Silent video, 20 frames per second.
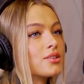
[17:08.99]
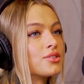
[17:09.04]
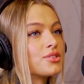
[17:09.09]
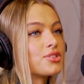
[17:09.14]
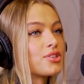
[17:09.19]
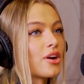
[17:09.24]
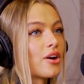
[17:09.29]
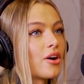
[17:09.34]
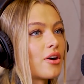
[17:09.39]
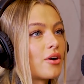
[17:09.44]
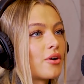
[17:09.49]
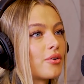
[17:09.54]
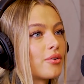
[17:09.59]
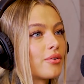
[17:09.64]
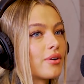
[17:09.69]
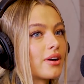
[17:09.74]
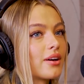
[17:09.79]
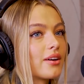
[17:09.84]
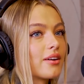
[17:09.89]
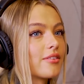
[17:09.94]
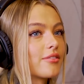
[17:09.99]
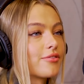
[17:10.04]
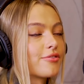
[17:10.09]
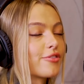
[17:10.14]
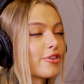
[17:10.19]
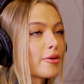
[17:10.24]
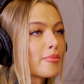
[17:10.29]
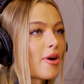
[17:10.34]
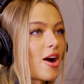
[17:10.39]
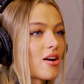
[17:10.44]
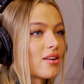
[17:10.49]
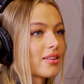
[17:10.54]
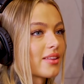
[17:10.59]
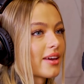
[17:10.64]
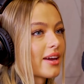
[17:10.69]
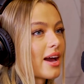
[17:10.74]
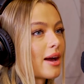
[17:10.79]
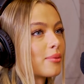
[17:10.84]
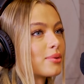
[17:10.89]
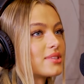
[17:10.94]
So for
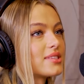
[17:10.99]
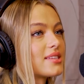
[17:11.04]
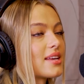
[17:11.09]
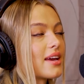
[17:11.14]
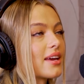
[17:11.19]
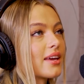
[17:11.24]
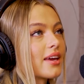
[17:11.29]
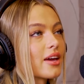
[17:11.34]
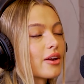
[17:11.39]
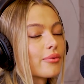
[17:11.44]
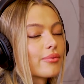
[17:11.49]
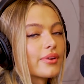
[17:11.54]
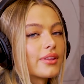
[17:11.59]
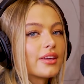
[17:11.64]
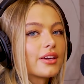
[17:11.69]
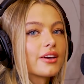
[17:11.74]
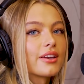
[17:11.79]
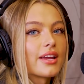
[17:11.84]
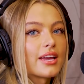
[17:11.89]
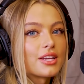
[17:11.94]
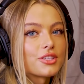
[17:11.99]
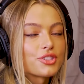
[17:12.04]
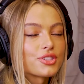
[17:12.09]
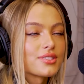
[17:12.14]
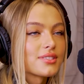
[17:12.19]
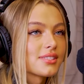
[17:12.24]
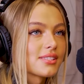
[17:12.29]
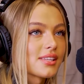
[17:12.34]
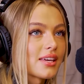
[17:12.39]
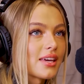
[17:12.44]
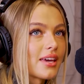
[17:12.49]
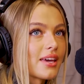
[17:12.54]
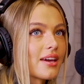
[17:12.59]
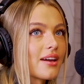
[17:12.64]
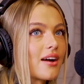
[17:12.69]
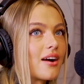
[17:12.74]
modeling, I would say get a really good agency.